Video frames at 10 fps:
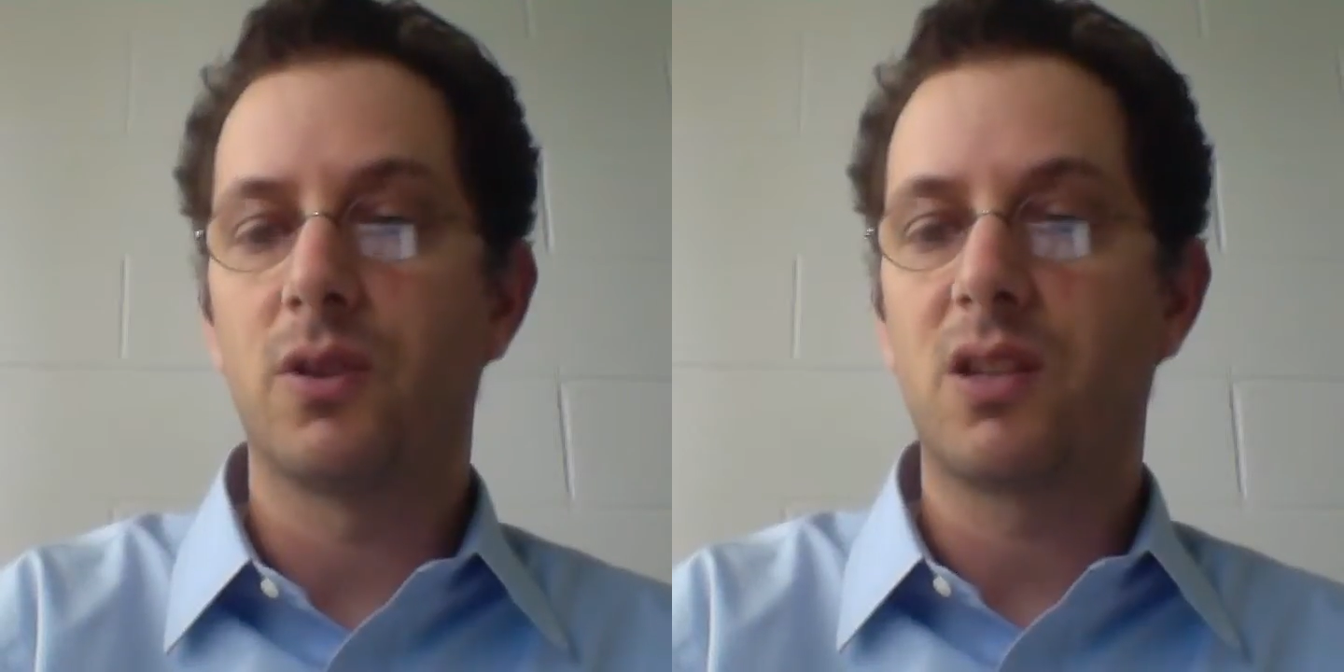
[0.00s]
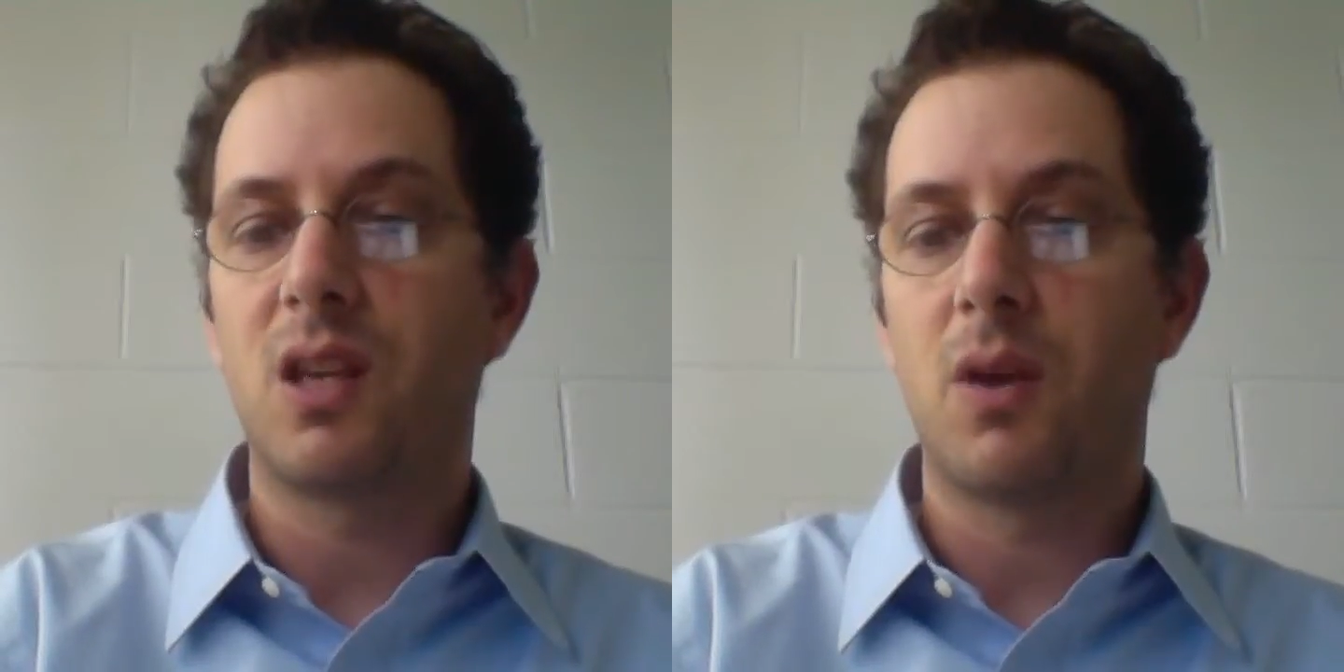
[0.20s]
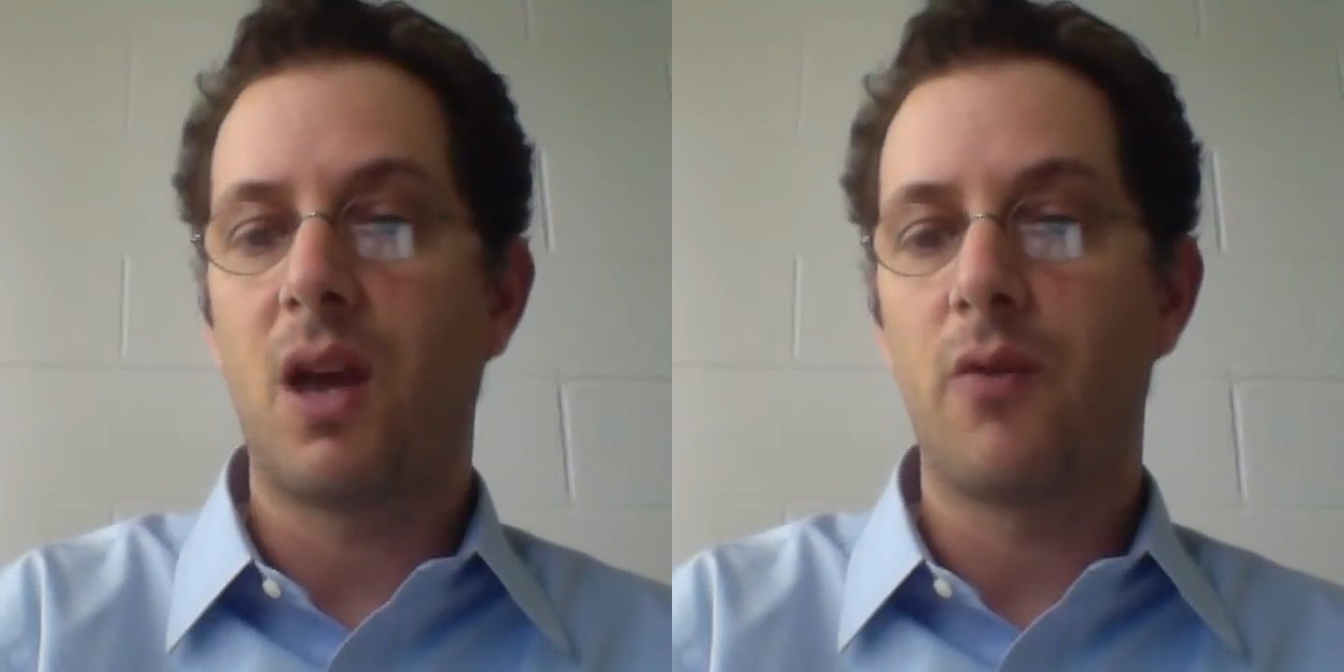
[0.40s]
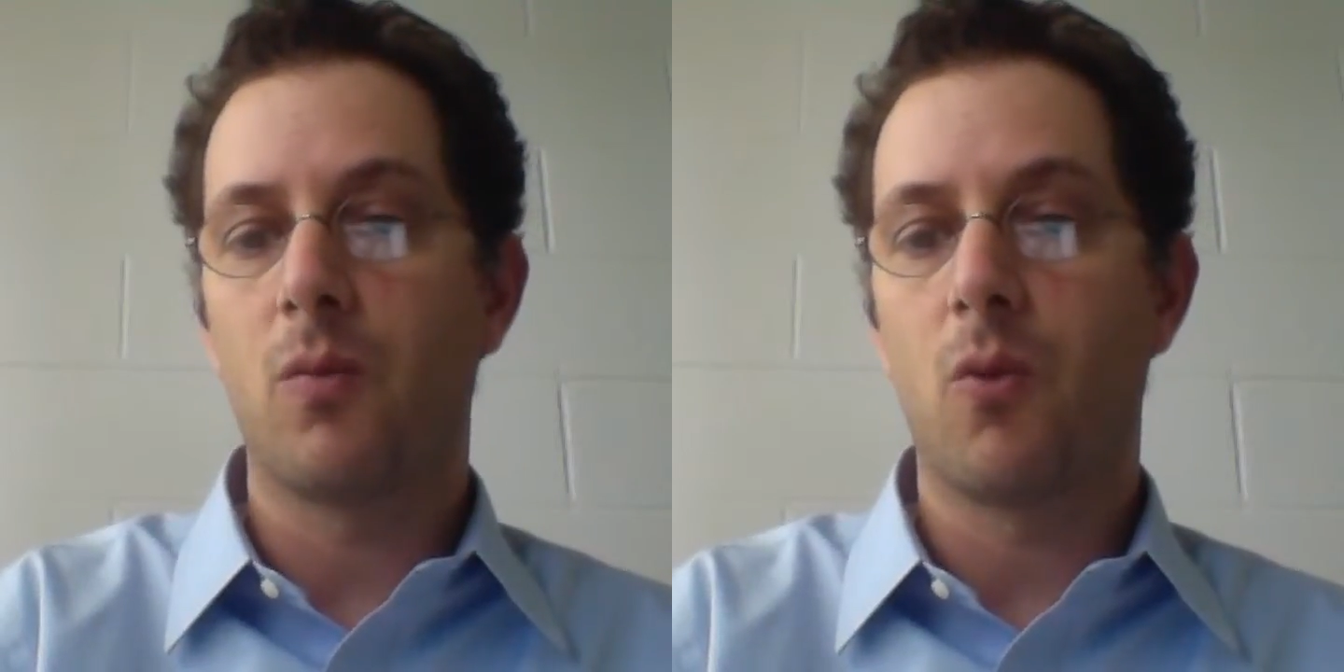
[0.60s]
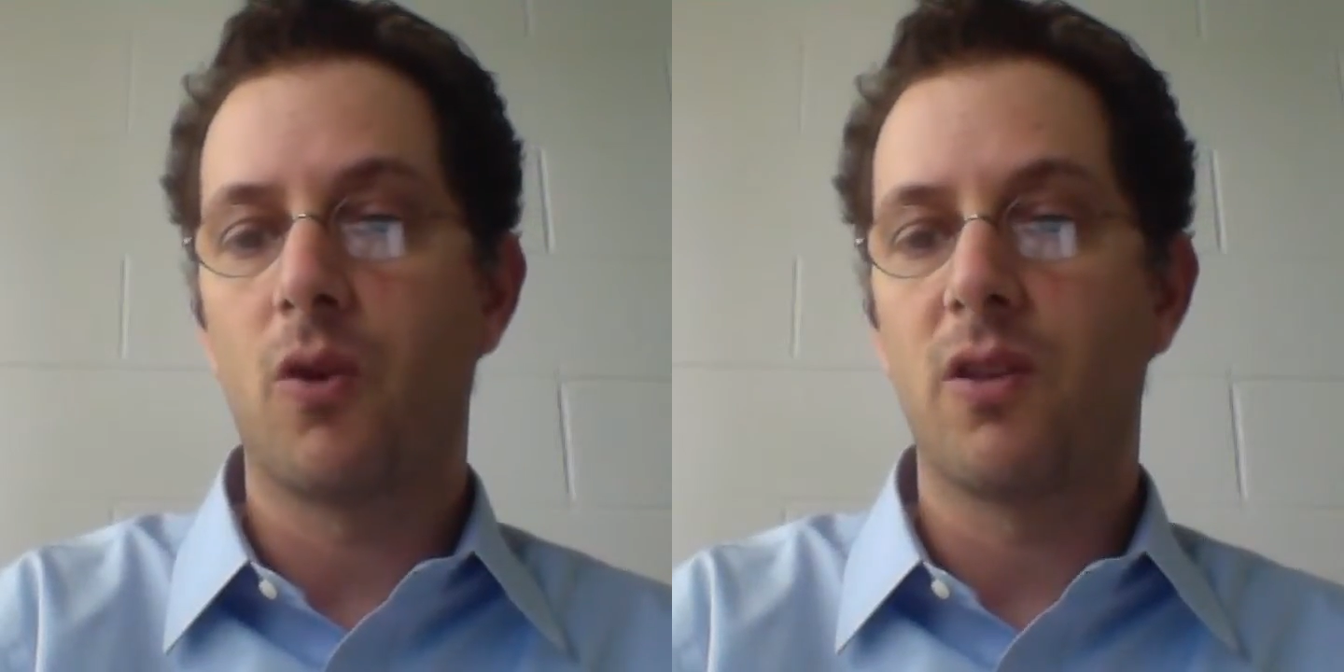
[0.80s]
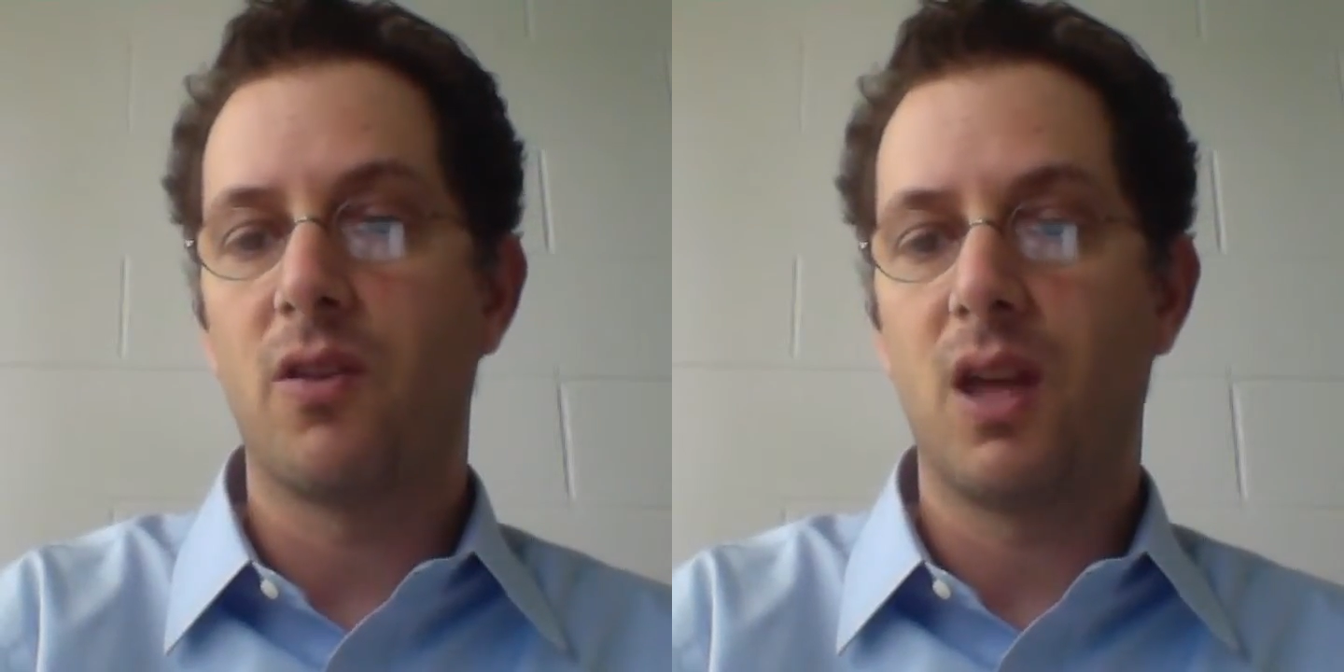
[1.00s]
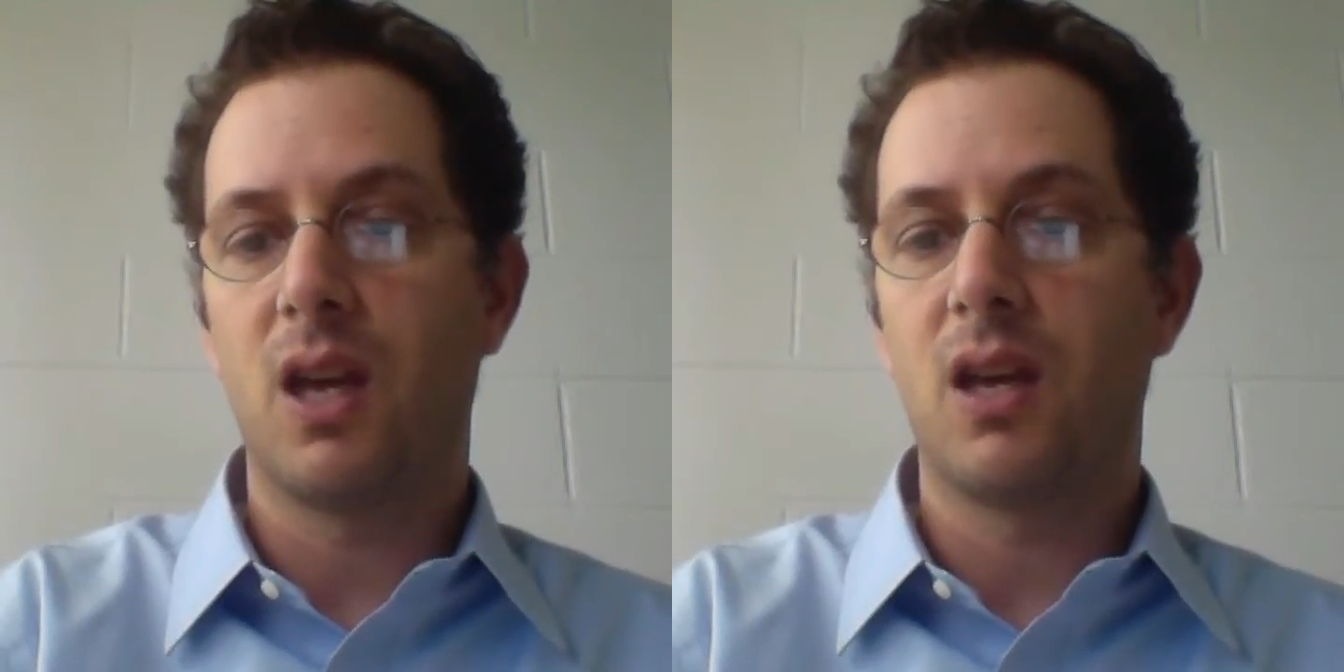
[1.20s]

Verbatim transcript: risky behavior more than